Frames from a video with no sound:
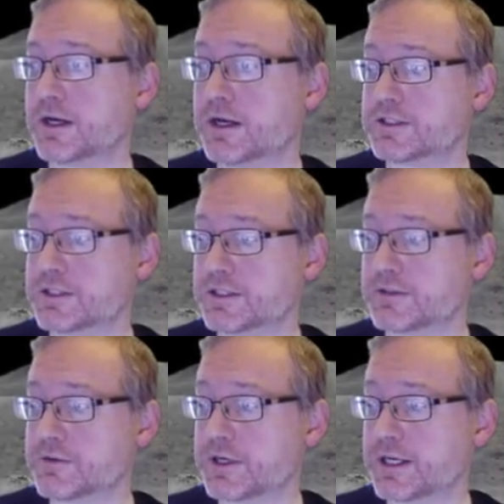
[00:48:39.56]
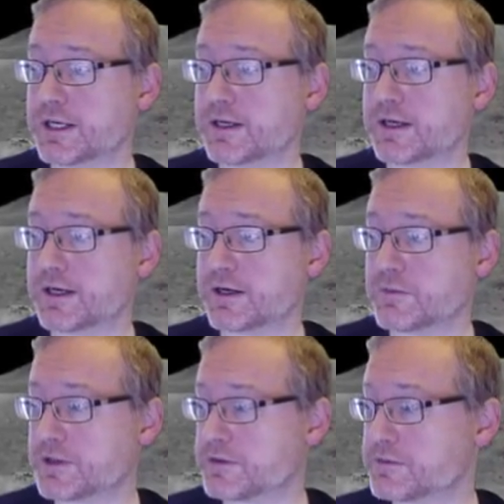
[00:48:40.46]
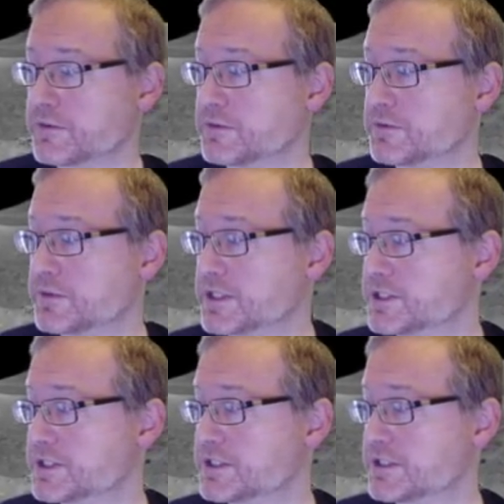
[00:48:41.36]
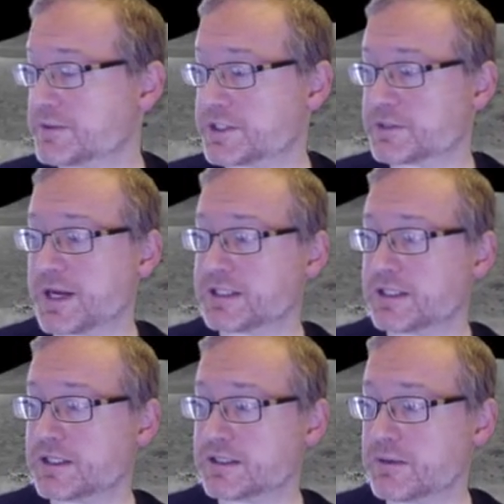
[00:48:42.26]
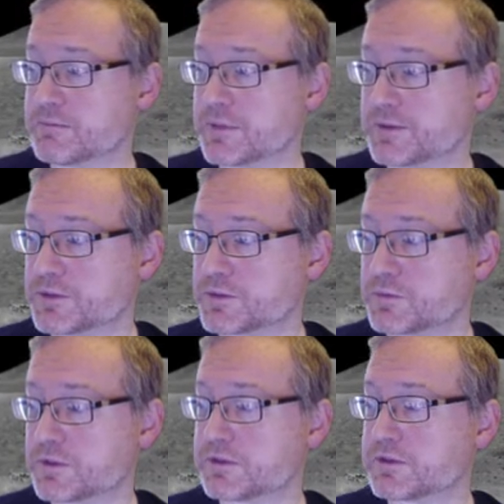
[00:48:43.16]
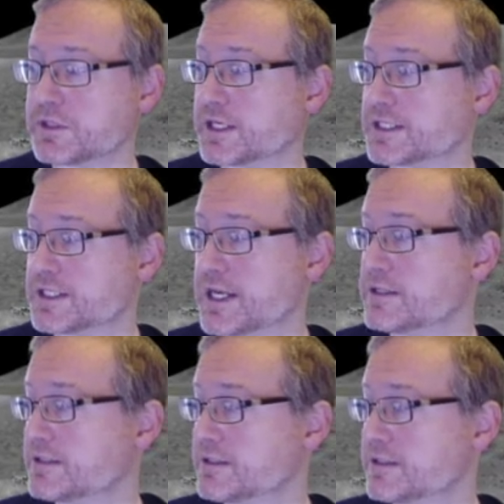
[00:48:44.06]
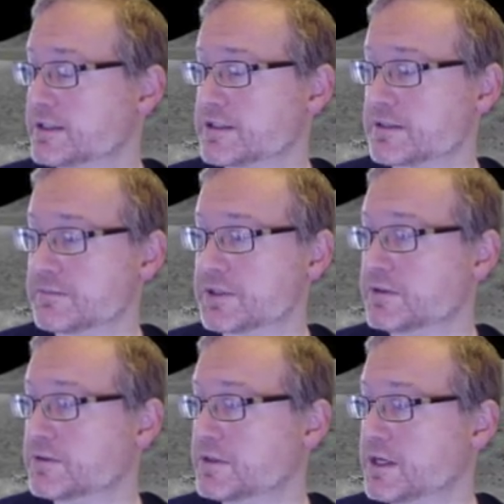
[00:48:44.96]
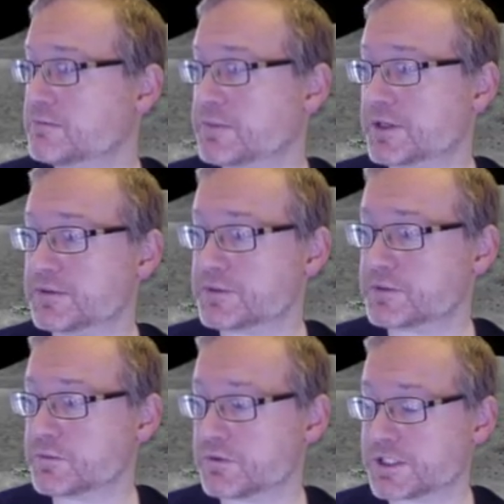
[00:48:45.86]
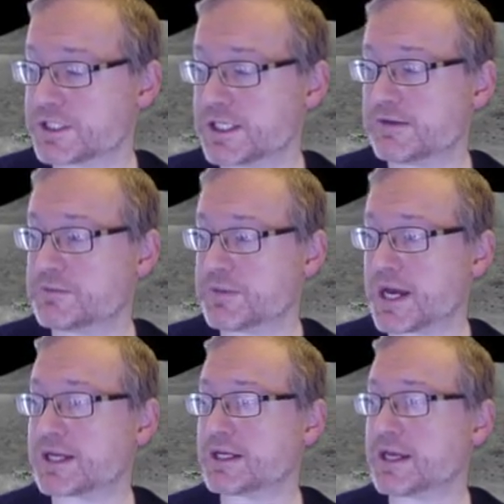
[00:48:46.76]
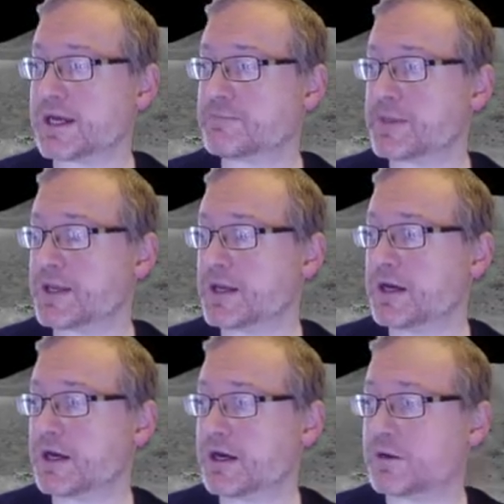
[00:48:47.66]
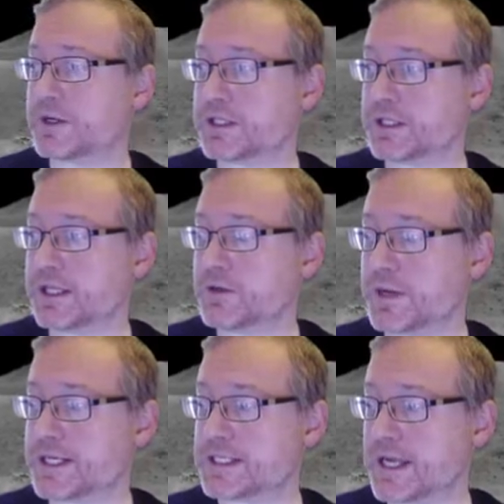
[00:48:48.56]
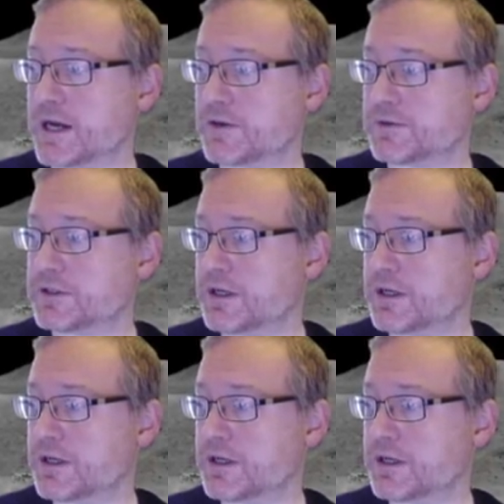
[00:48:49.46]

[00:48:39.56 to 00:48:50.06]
delivery went through just as expected. Bundles were sent, that's the blue. Bundles were received back again. When the link went down,